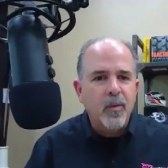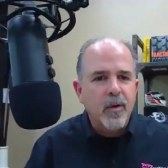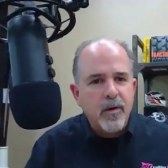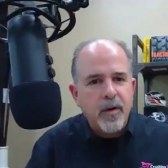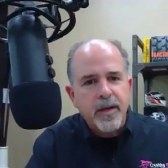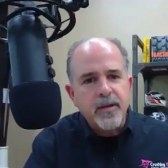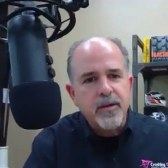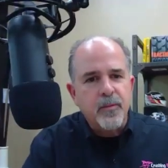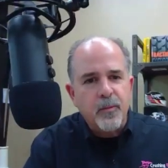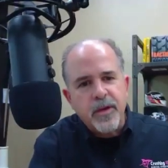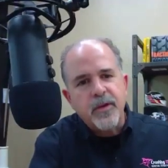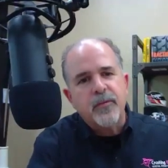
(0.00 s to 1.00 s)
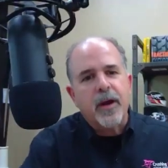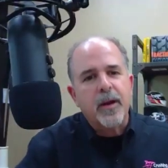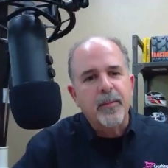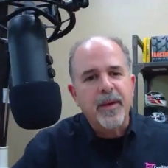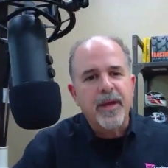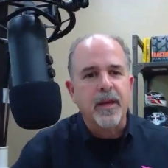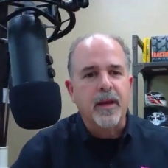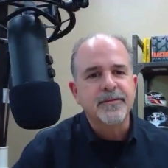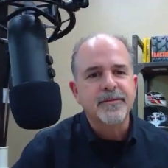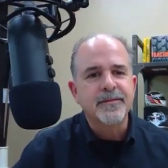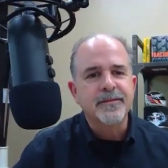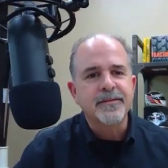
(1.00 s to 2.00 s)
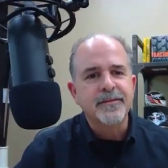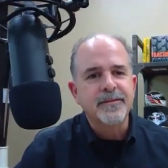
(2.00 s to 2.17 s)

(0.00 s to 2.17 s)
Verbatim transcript: What do I do? What are you recommending? So you